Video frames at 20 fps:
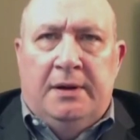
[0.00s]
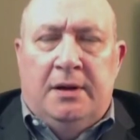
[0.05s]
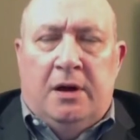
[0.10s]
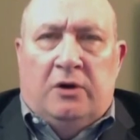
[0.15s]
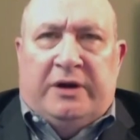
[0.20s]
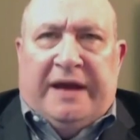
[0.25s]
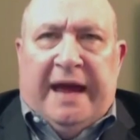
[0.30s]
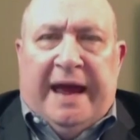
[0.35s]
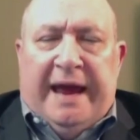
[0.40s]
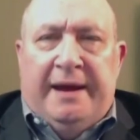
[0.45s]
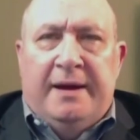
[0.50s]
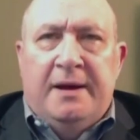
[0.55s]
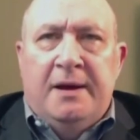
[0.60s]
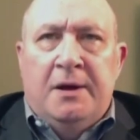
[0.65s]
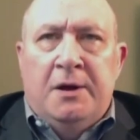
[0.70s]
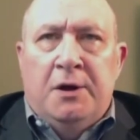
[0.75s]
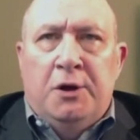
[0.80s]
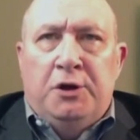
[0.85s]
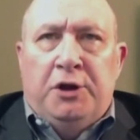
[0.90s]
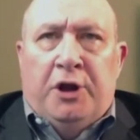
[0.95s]
okay?
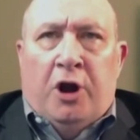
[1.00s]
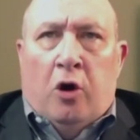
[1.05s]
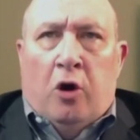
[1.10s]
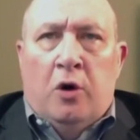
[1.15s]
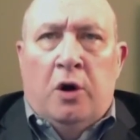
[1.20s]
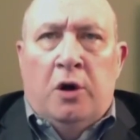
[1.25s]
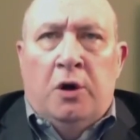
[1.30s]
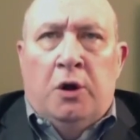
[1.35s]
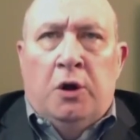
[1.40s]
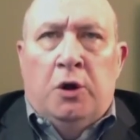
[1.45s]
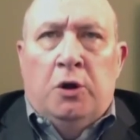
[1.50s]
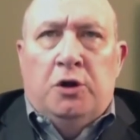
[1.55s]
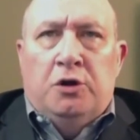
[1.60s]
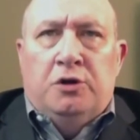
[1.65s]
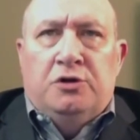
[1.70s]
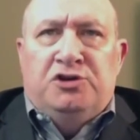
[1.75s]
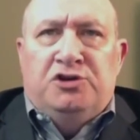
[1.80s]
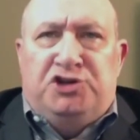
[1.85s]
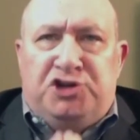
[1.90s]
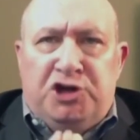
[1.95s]

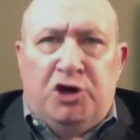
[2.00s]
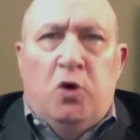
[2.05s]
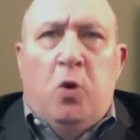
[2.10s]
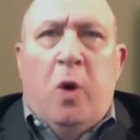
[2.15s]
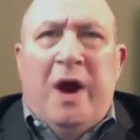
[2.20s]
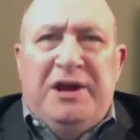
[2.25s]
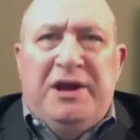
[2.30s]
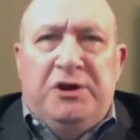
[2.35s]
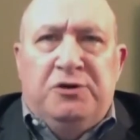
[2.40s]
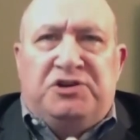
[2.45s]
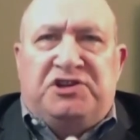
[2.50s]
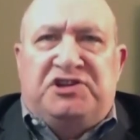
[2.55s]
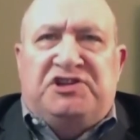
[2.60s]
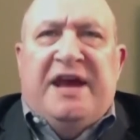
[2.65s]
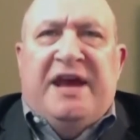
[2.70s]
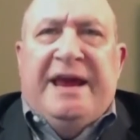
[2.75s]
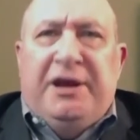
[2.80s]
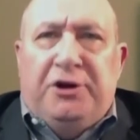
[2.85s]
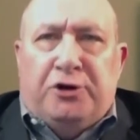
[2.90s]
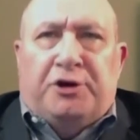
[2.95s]
Do what you
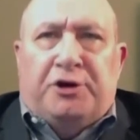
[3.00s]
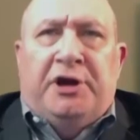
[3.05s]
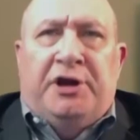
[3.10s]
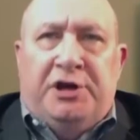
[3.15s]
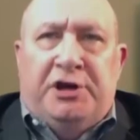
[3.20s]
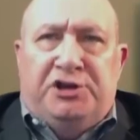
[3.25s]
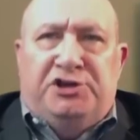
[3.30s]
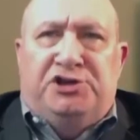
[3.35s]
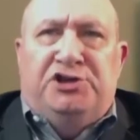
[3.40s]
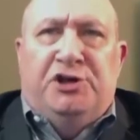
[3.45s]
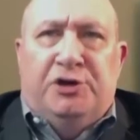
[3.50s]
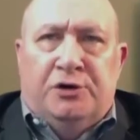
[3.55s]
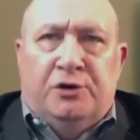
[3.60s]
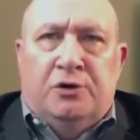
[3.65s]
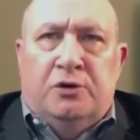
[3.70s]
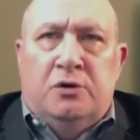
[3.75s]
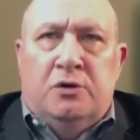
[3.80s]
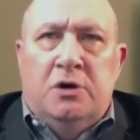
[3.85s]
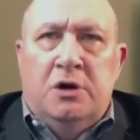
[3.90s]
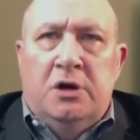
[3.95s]
say you're going to
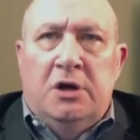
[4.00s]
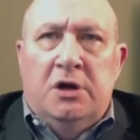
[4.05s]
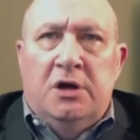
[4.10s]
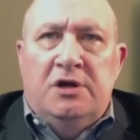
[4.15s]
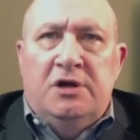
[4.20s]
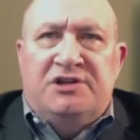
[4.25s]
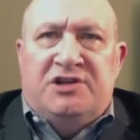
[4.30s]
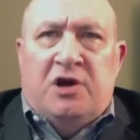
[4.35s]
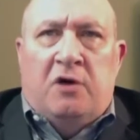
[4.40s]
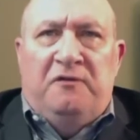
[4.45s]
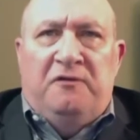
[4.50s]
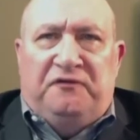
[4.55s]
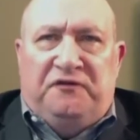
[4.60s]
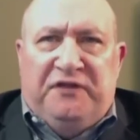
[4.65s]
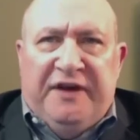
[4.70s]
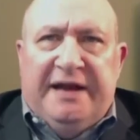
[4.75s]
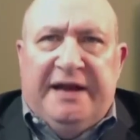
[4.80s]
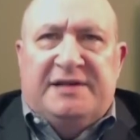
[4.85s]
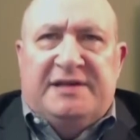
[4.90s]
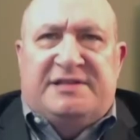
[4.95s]
do. Don't
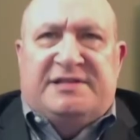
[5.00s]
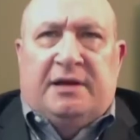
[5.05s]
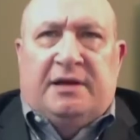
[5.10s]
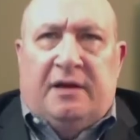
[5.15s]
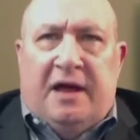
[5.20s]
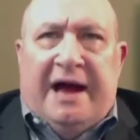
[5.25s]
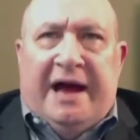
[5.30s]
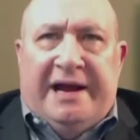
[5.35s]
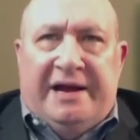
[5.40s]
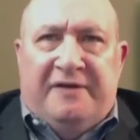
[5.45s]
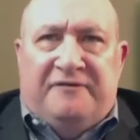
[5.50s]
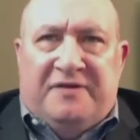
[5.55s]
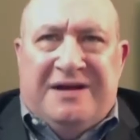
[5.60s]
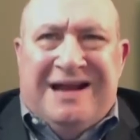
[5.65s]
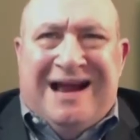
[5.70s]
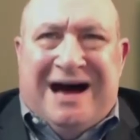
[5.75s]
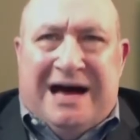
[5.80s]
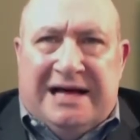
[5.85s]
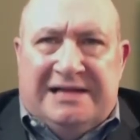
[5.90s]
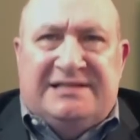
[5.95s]
feed us a line of
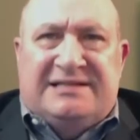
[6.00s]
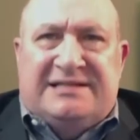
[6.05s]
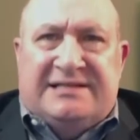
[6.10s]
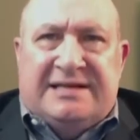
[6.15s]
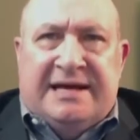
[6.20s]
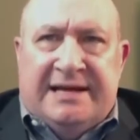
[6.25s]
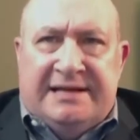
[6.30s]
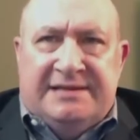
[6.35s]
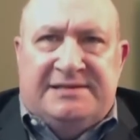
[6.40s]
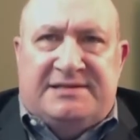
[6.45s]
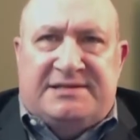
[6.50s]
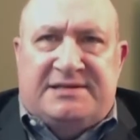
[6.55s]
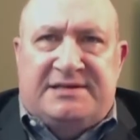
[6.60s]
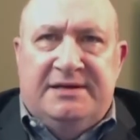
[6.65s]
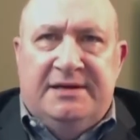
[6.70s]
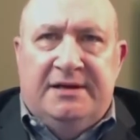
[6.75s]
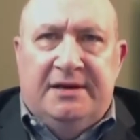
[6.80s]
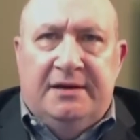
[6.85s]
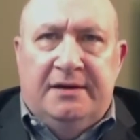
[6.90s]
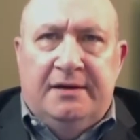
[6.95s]
nonsense
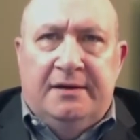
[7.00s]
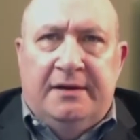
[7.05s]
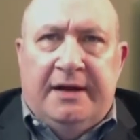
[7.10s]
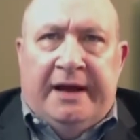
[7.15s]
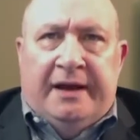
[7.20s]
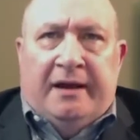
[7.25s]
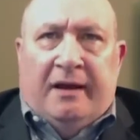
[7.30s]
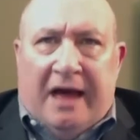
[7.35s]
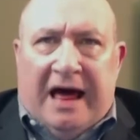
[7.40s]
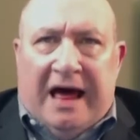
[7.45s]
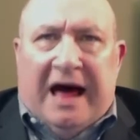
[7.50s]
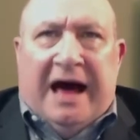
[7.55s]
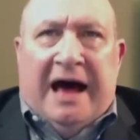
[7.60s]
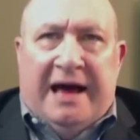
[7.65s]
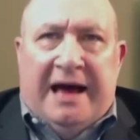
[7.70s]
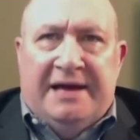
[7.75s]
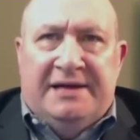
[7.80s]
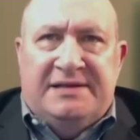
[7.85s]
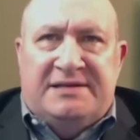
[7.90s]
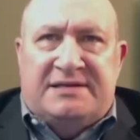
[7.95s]
and
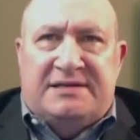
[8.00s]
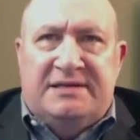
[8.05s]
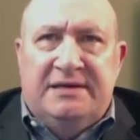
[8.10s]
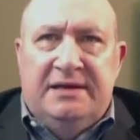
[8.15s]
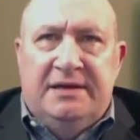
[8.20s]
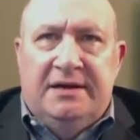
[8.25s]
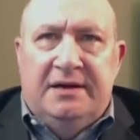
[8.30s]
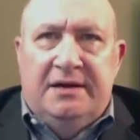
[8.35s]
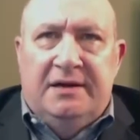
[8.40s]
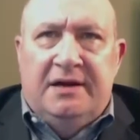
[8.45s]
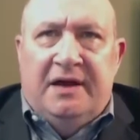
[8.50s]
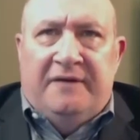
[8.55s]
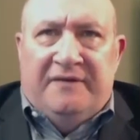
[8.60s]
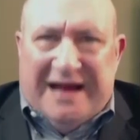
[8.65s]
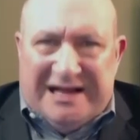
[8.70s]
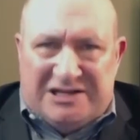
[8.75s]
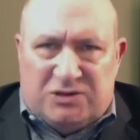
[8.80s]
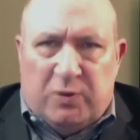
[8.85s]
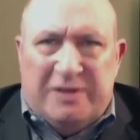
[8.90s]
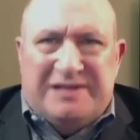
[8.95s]
lies. And
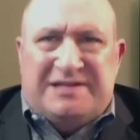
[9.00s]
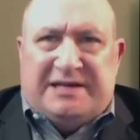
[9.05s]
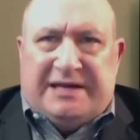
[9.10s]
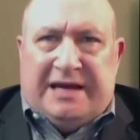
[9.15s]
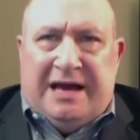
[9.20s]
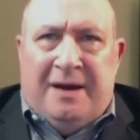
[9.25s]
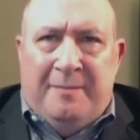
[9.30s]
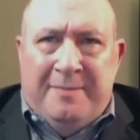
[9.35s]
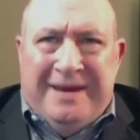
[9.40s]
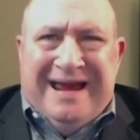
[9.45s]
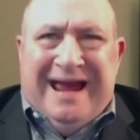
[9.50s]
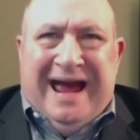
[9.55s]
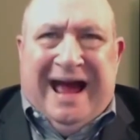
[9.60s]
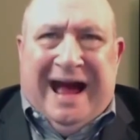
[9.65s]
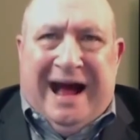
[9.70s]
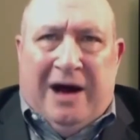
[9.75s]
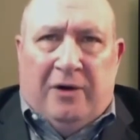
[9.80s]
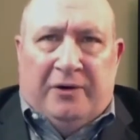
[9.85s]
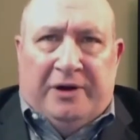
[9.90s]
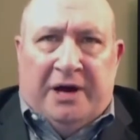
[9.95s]
that's what's coming
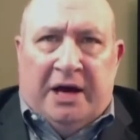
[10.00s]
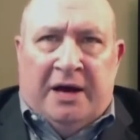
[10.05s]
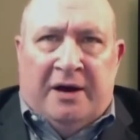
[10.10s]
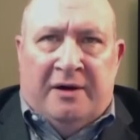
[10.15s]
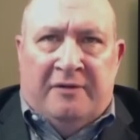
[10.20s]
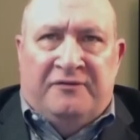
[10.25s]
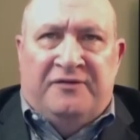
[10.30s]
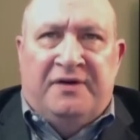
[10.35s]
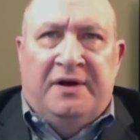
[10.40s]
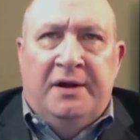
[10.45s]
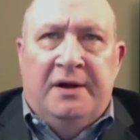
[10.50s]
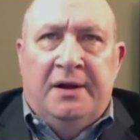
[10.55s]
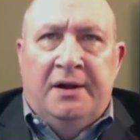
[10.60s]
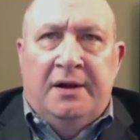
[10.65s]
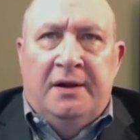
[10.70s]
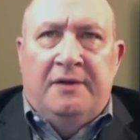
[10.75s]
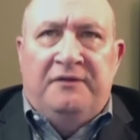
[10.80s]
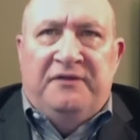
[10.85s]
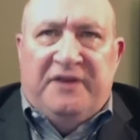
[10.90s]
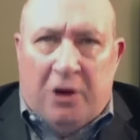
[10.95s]
out of
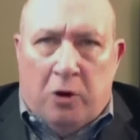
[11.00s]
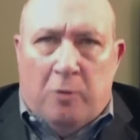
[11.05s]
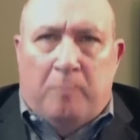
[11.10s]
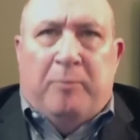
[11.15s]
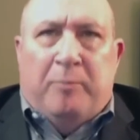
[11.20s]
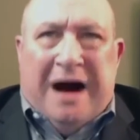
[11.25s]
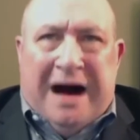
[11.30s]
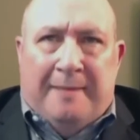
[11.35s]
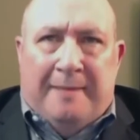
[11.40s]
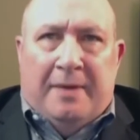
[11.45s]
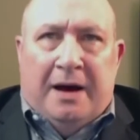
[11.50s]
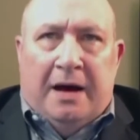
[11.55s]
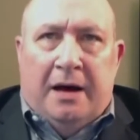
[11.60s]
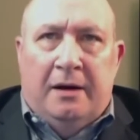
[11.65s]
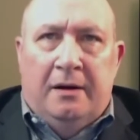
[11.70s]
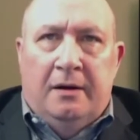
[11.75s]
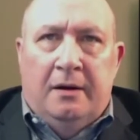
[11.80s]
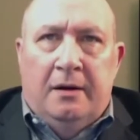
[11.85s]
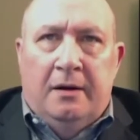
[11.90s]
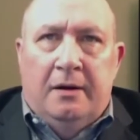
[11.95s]
the
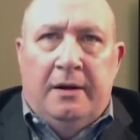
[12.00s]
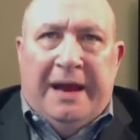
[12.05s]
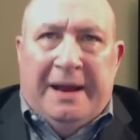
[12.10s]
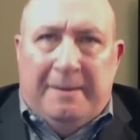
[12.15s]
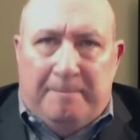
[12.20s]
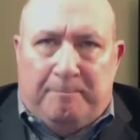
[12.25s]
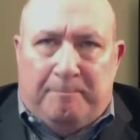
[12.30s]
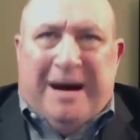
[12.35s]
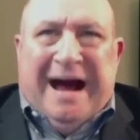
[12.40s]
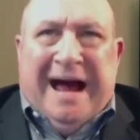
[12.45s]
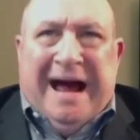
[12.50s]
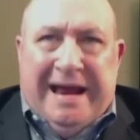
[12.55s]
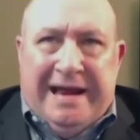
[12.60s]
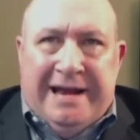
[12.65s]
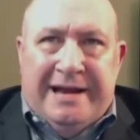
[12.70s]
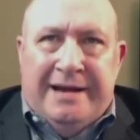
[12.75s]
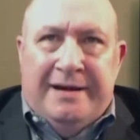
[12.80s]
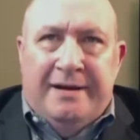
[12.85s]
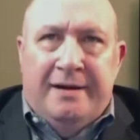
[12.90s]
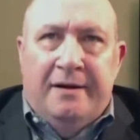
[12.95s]
Obama and
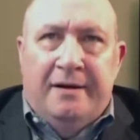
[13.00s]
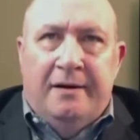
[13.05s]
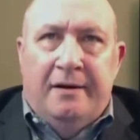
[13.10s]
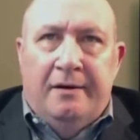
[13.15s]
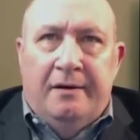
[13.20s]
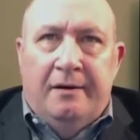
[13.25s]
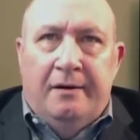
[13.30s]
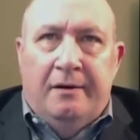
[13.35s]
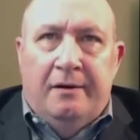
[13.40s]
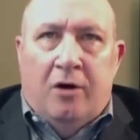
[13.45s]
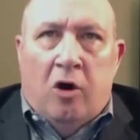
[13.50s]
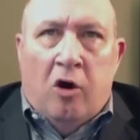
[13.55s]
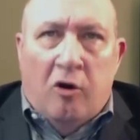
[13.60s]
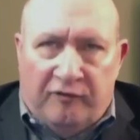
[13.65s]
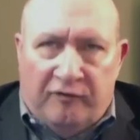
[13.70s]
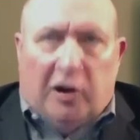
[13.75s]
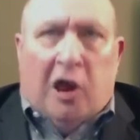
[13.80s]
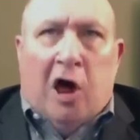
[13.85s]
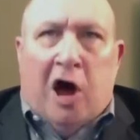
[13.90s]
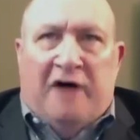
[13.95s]
Biden
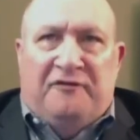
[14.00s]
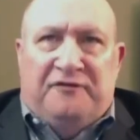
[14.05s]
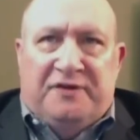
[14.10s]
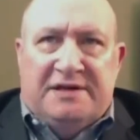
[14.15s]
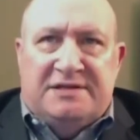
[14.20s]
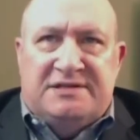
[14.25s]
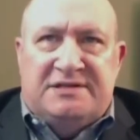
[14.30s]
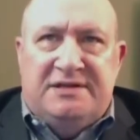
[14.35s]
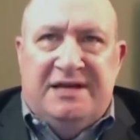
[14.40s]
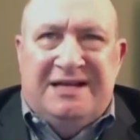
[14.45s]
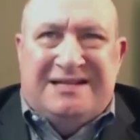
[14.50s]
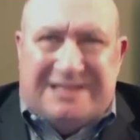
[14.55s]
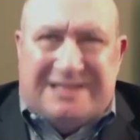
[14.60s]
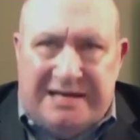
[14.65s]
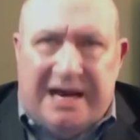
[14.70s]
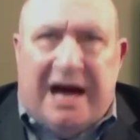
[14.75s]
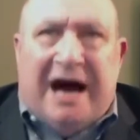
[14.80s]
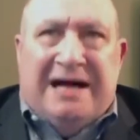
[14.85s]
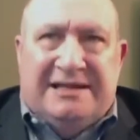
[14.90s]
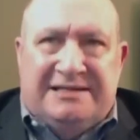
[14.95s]
Oval Office. It's
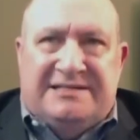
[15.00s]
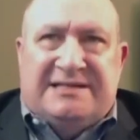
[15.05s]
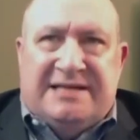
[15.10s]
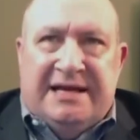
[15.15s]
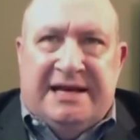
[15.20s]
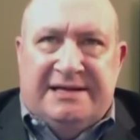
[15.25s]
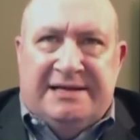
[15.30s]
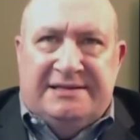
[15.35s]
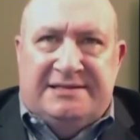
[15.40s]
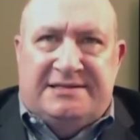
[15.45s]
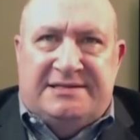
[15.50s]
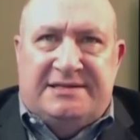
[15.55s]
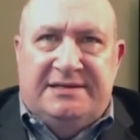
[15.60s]
nonsense.